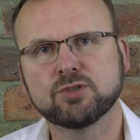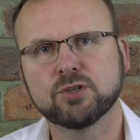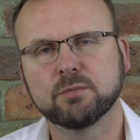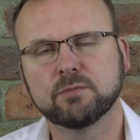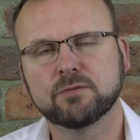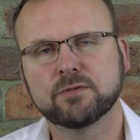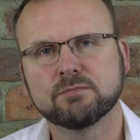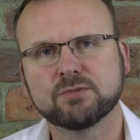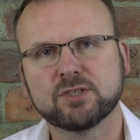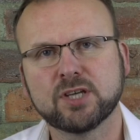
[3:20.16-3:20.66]
up
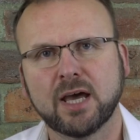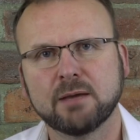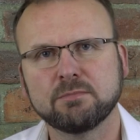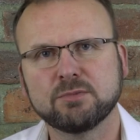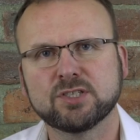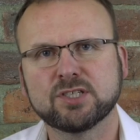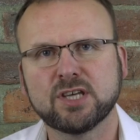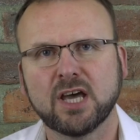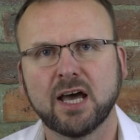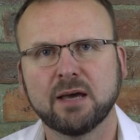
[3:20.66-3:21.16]
from time to
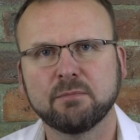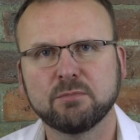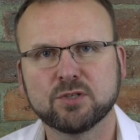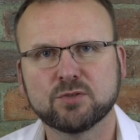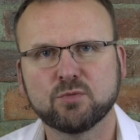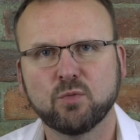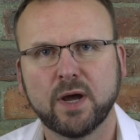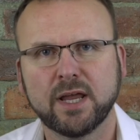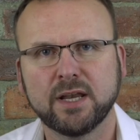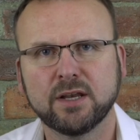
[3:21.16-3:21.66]
time is
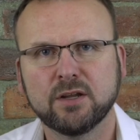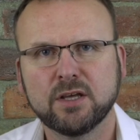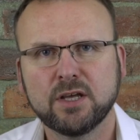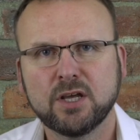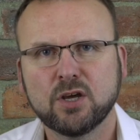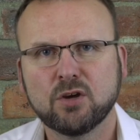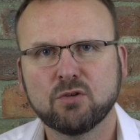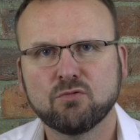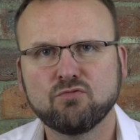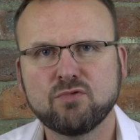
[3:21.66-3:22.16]
when
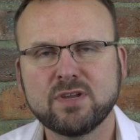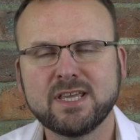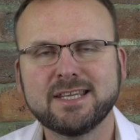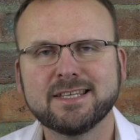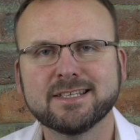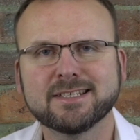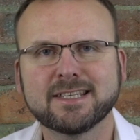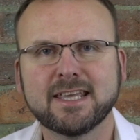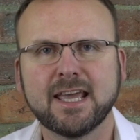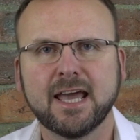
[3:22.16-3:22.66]

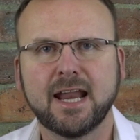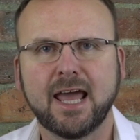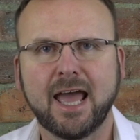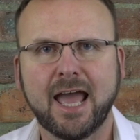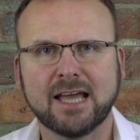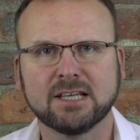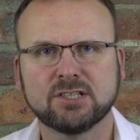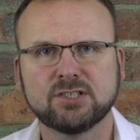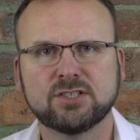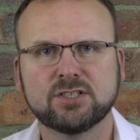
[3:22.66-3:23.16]
readers get
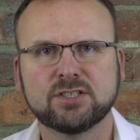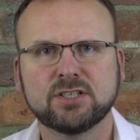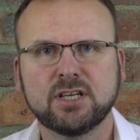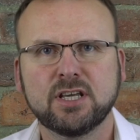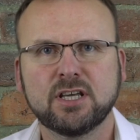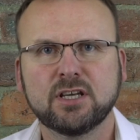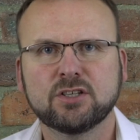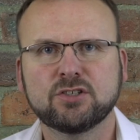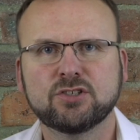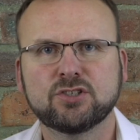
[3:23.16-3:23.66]
asked
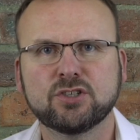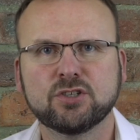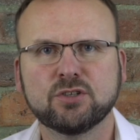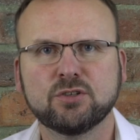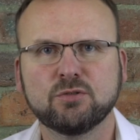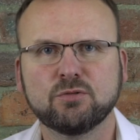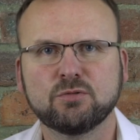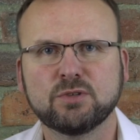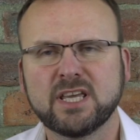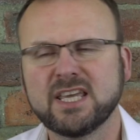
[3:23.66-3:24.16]

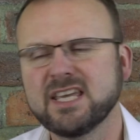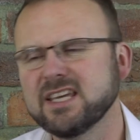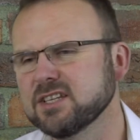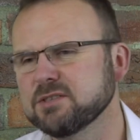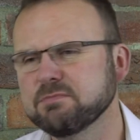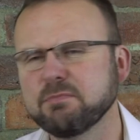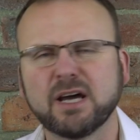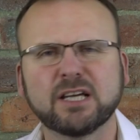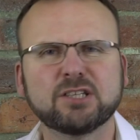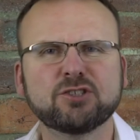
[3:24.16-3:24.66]
to, here's
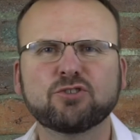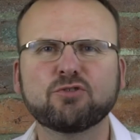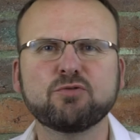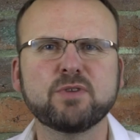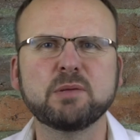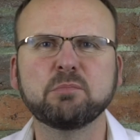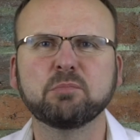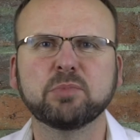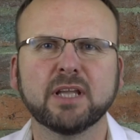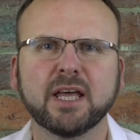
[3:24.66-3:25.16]
my
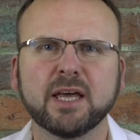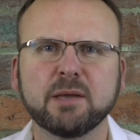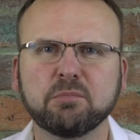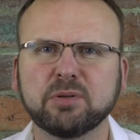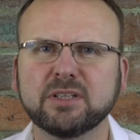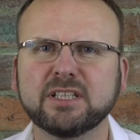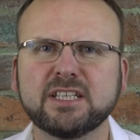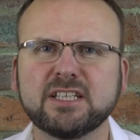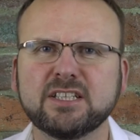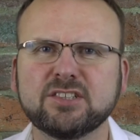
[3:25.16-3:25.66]
screenplay,
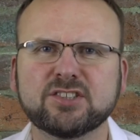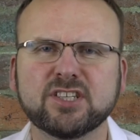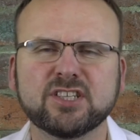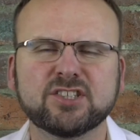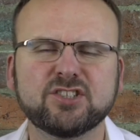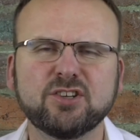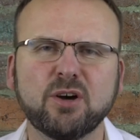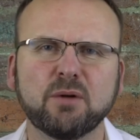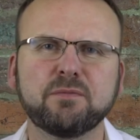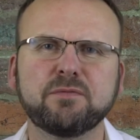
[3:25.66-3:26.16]
please, it's
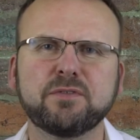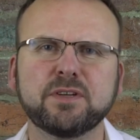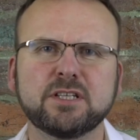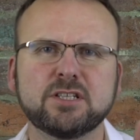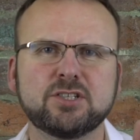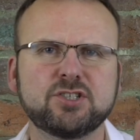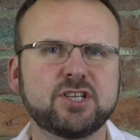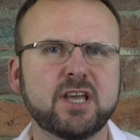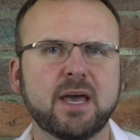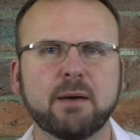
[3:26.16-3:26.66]
not
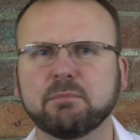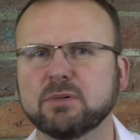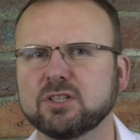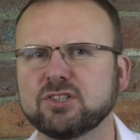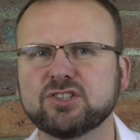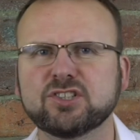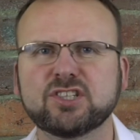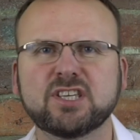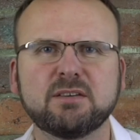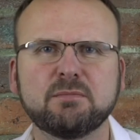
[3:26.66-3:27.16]
finished yet, but
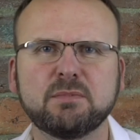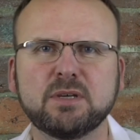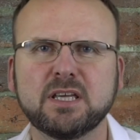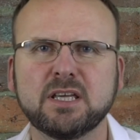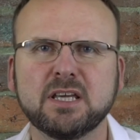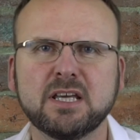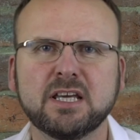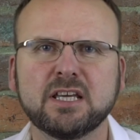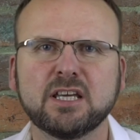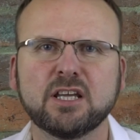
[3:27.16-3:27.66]
just give me
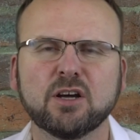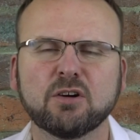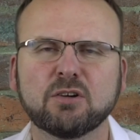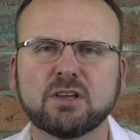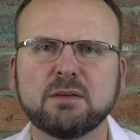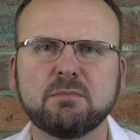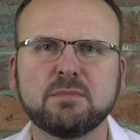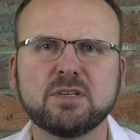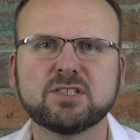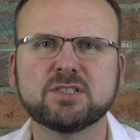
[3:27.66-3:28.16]

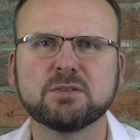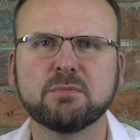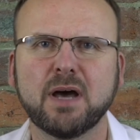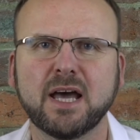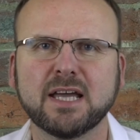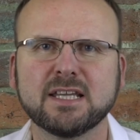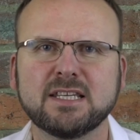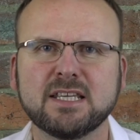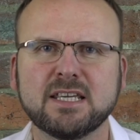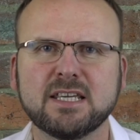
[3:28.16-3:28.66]
some
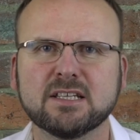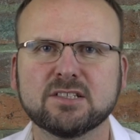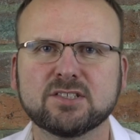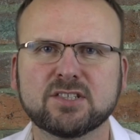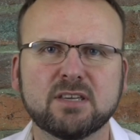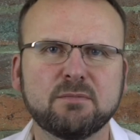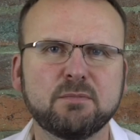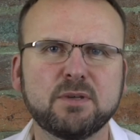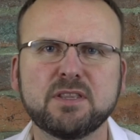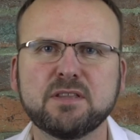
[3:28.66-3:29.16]
ideas,
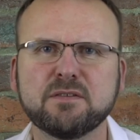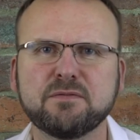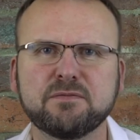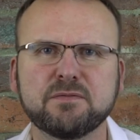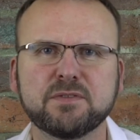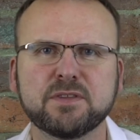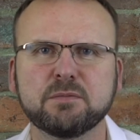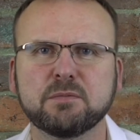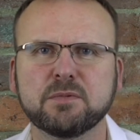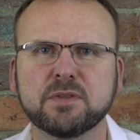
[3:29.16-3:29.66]
give me
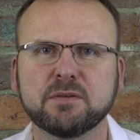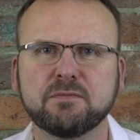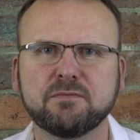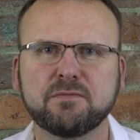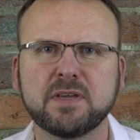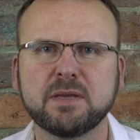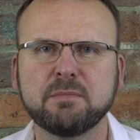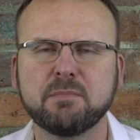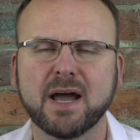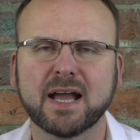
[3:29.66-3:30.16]
the
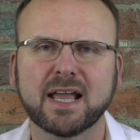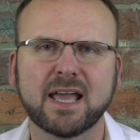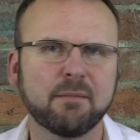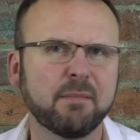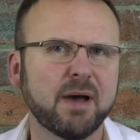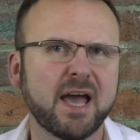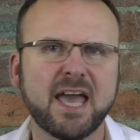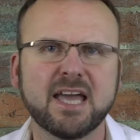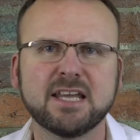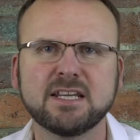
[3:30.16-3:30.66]
feedback, am
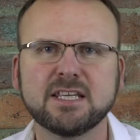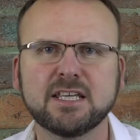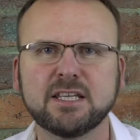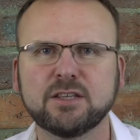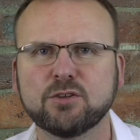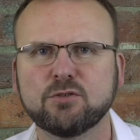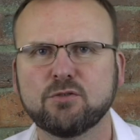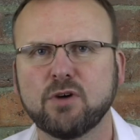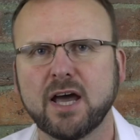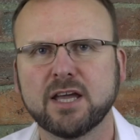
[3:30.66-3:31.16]
I heading in
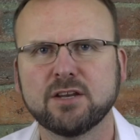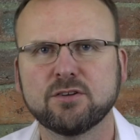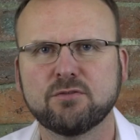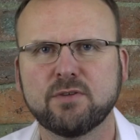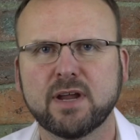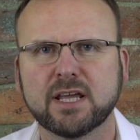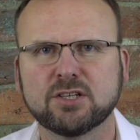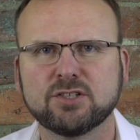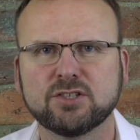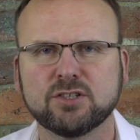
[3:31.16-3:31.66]
the right
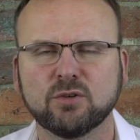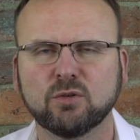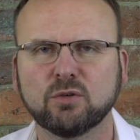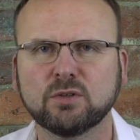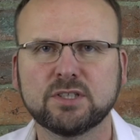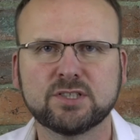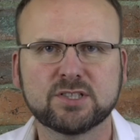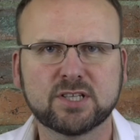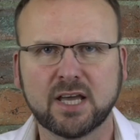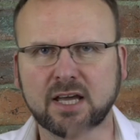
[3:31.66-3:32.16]
direction, all
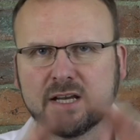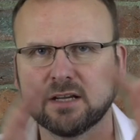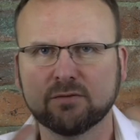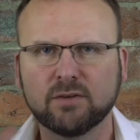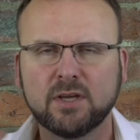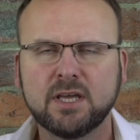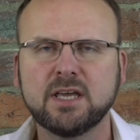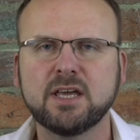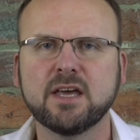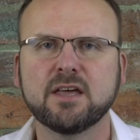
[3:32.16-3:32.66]
this kind of
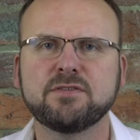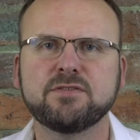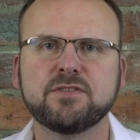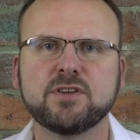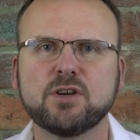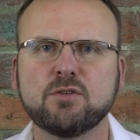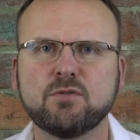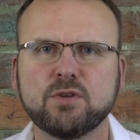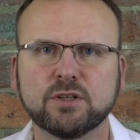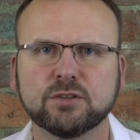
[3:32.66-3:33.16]

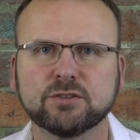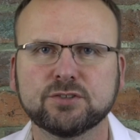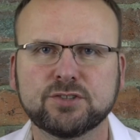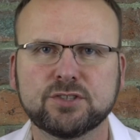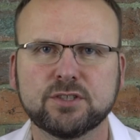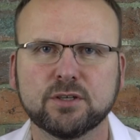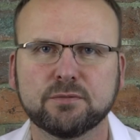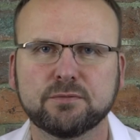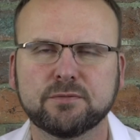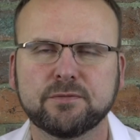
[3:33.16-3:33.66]
ethereal
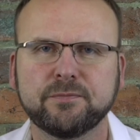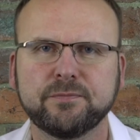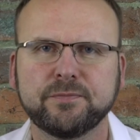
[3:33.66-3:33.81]
stuff.